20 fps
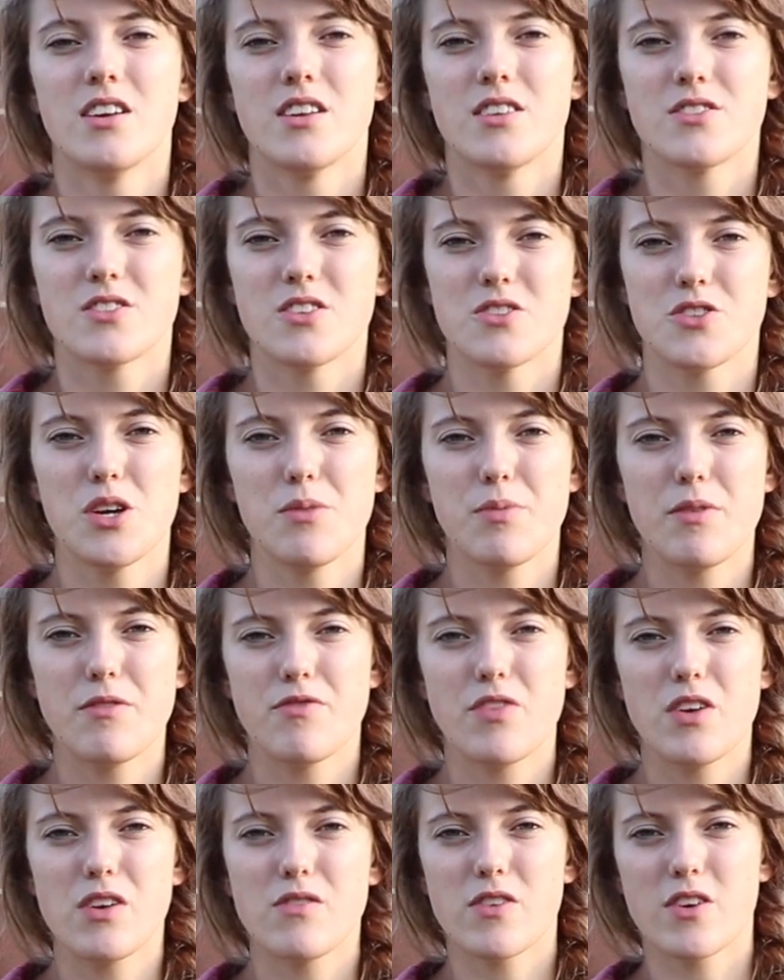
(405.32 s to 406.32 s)
So shipping
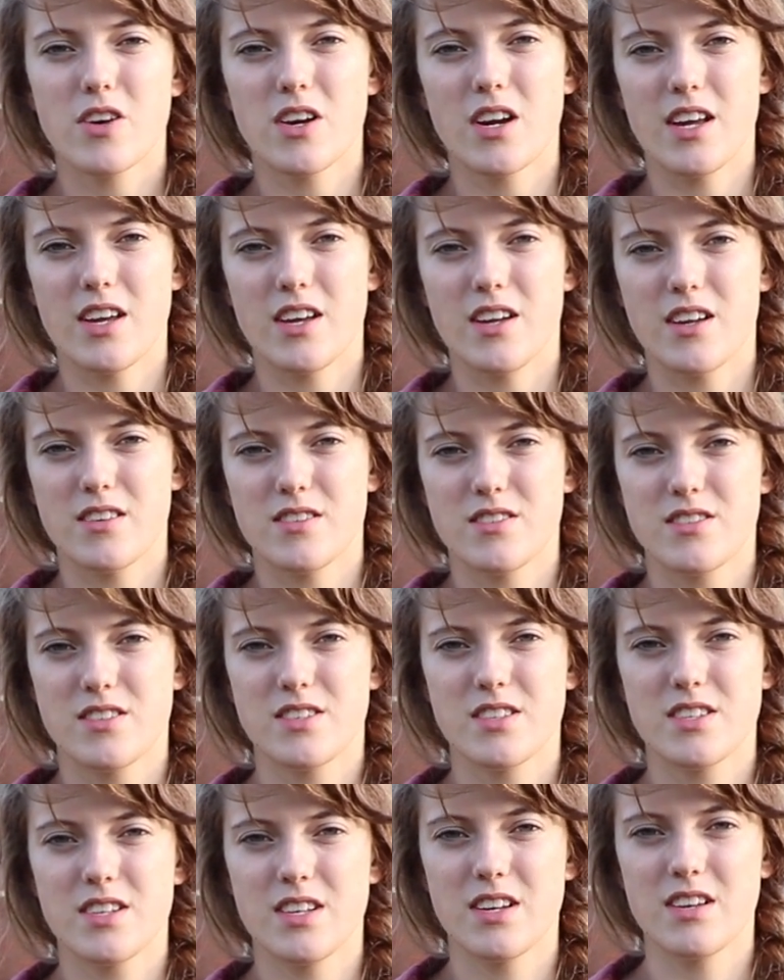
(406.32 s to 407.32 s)
fever
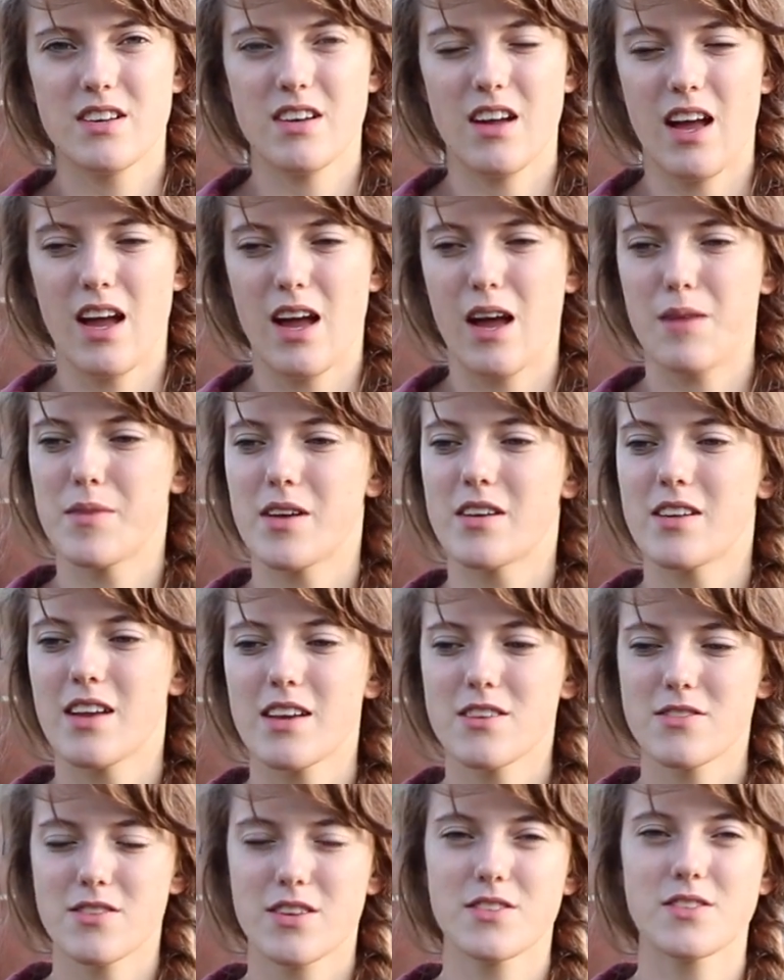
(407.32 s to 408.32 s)
is an
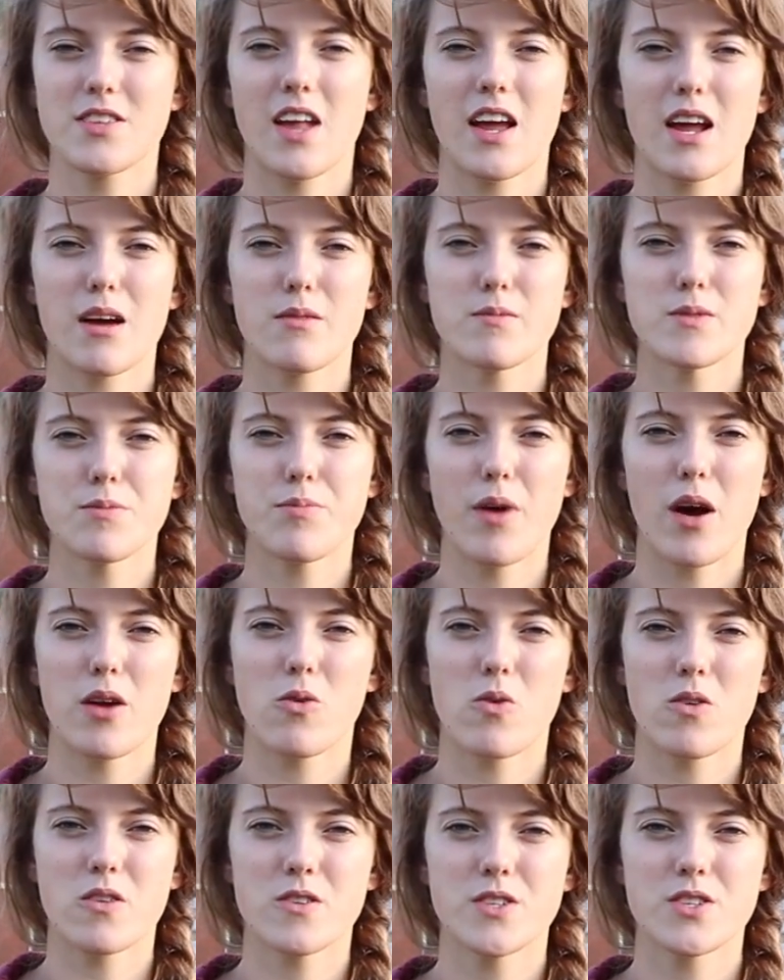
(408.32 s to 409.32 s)
illness that comes upon
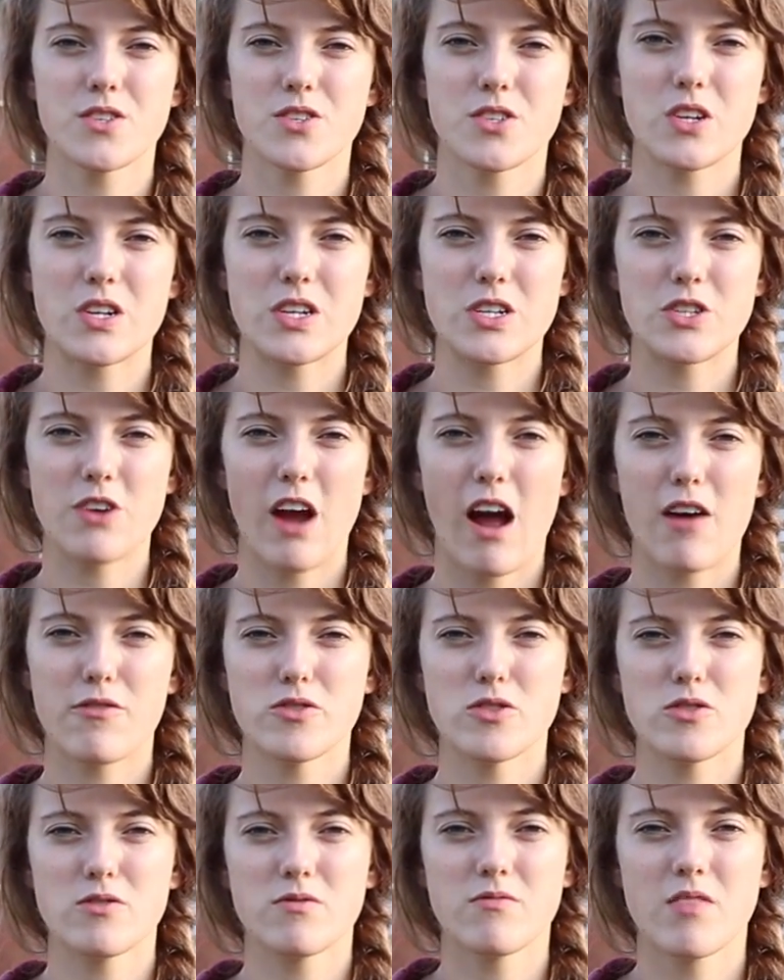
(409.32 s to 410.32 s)
horses during
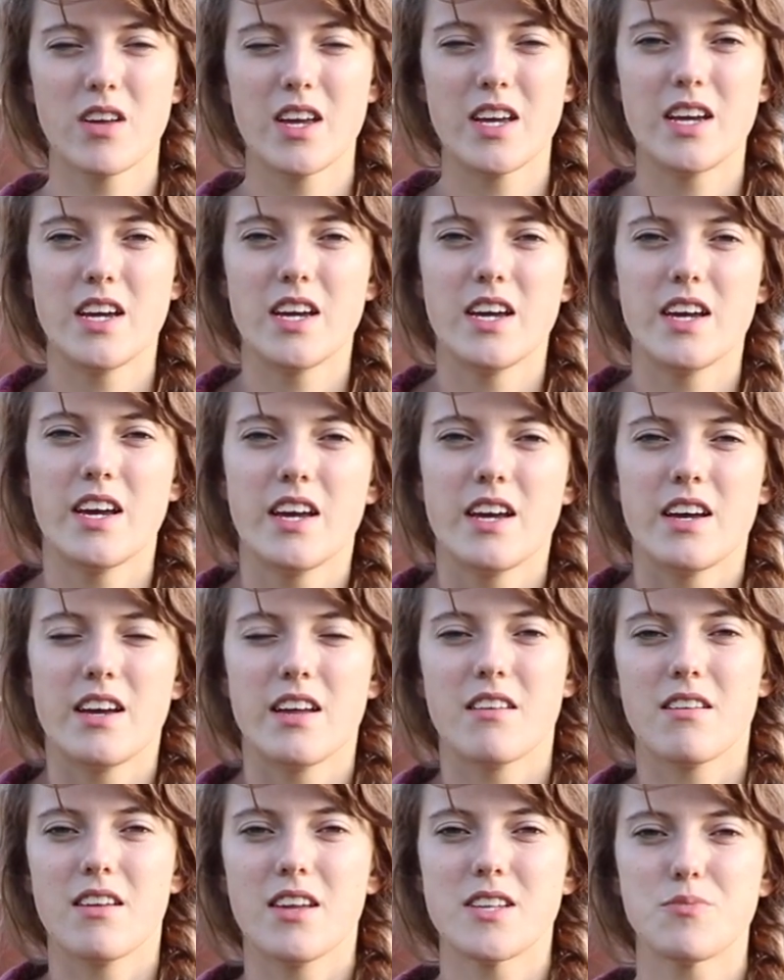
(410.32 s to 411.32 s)
travel.
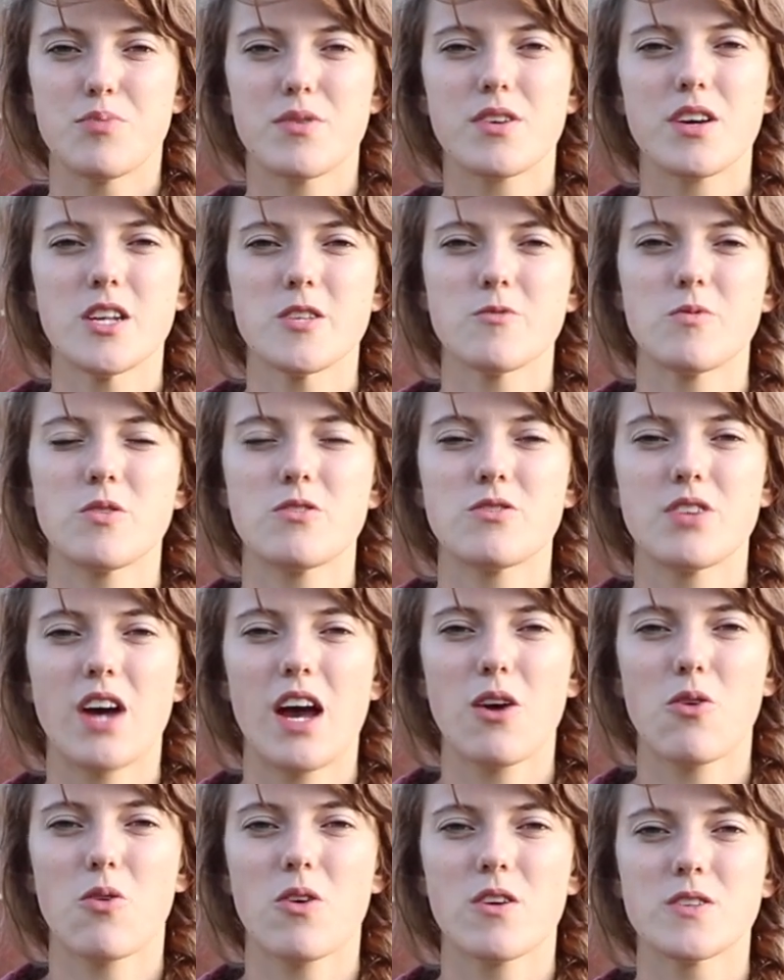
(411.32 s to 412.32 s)
It's because when you
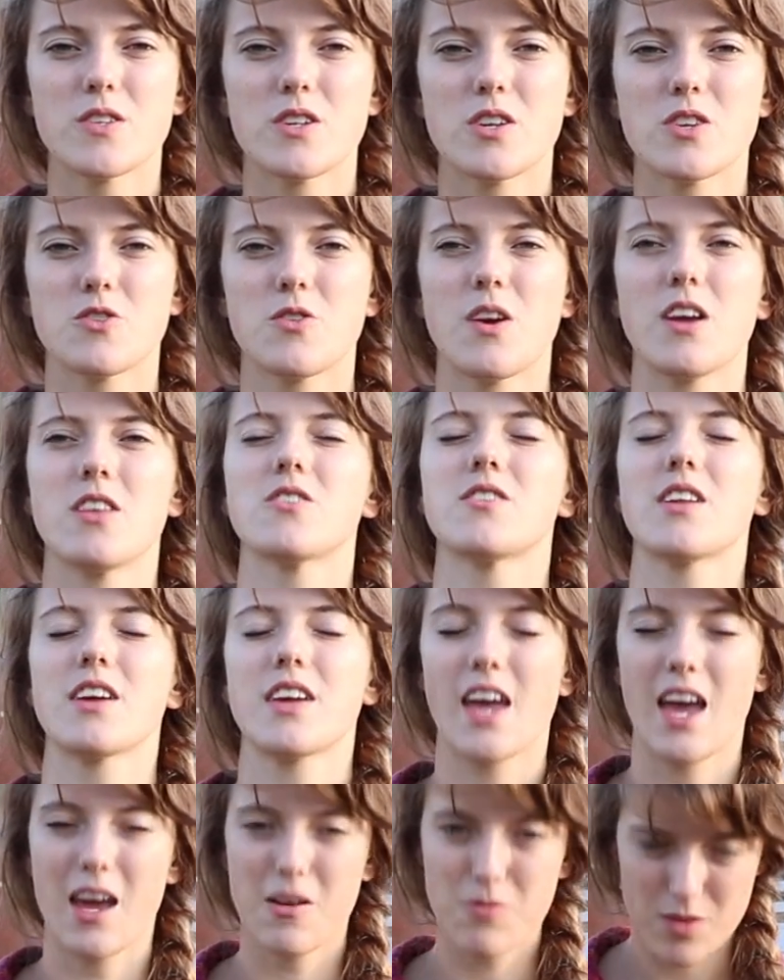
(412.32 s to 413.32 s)
tie a horse in a trailer, they
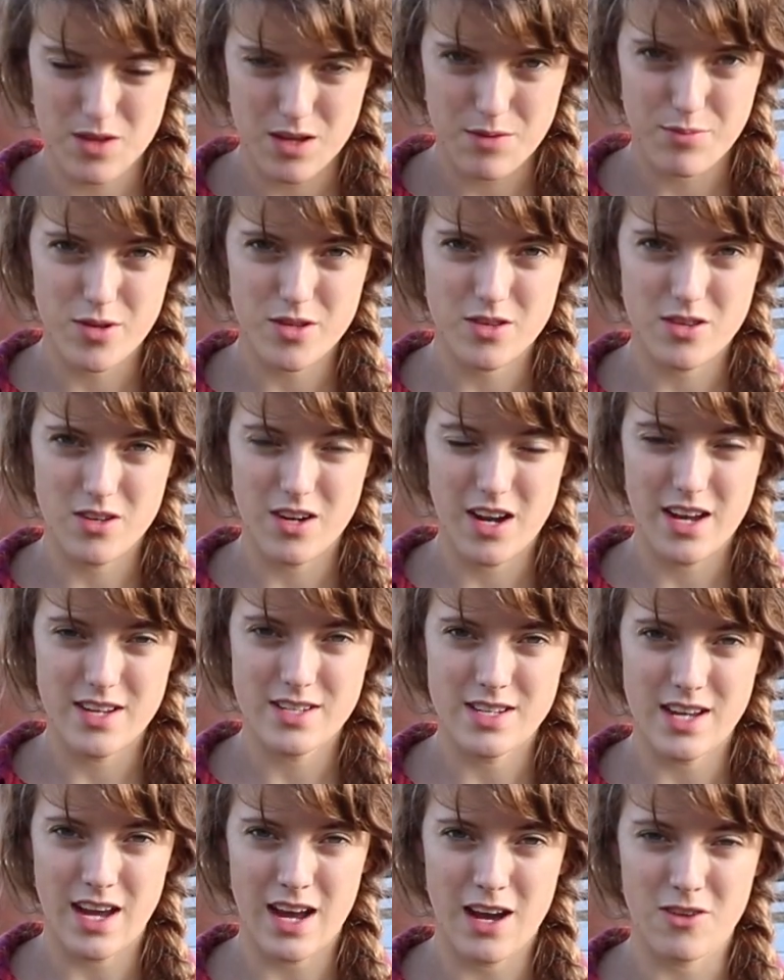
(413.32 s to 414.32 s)
can't really put their
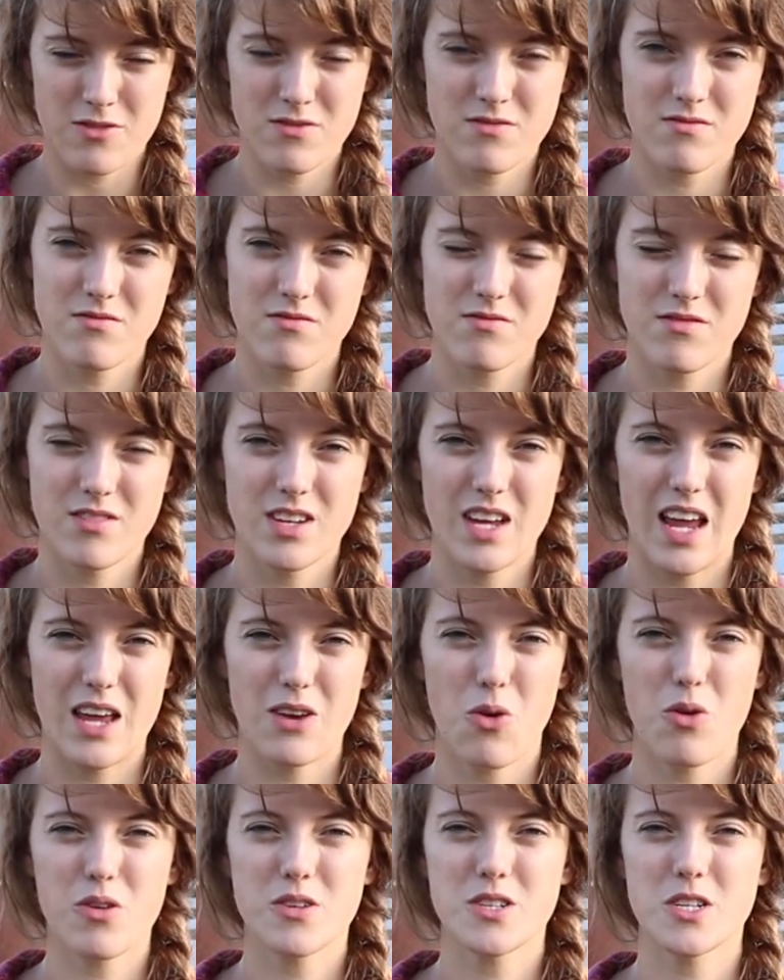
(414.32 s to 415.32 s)
head down, and
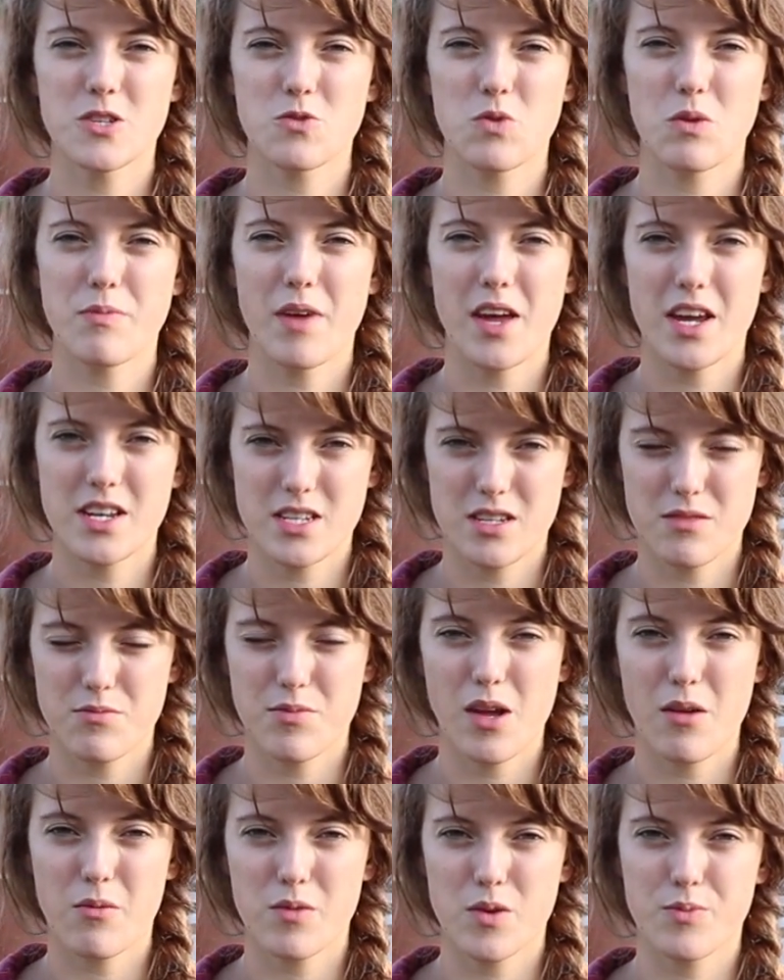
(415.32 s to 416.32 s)
horses were made to
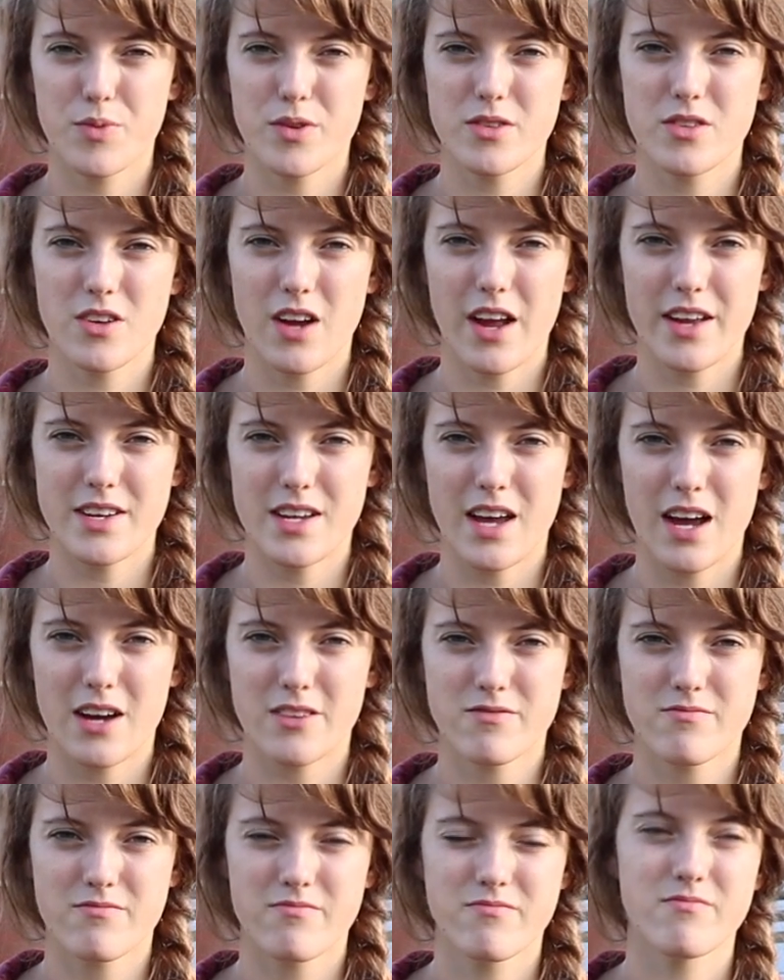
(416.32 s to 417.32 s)
be able to put their head
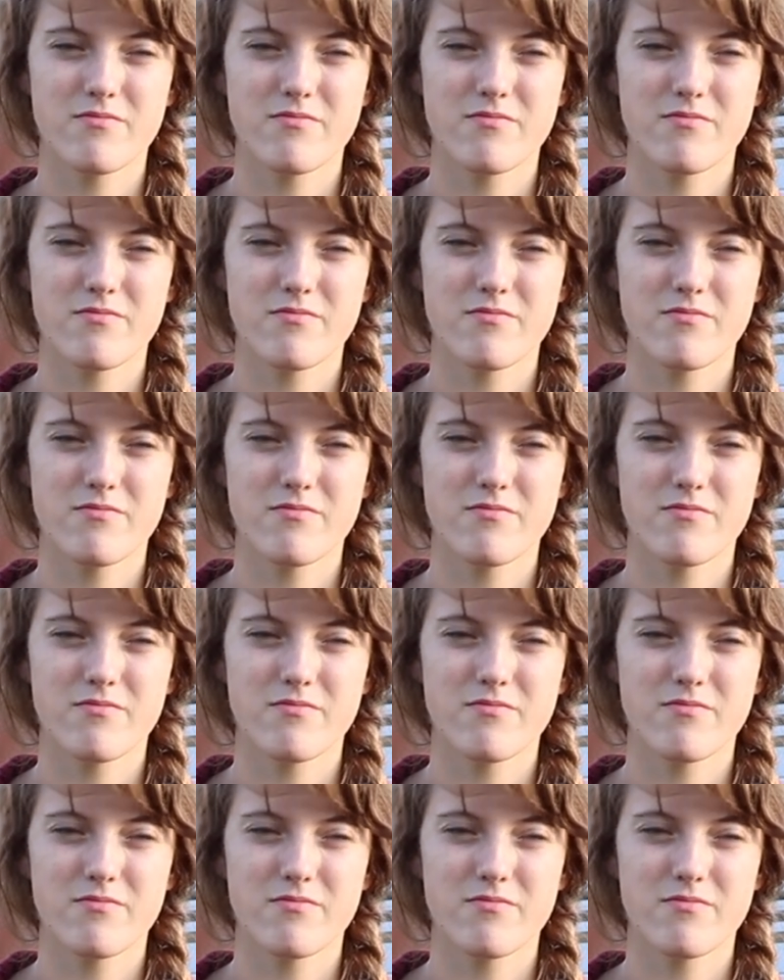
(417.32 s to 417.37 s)
down.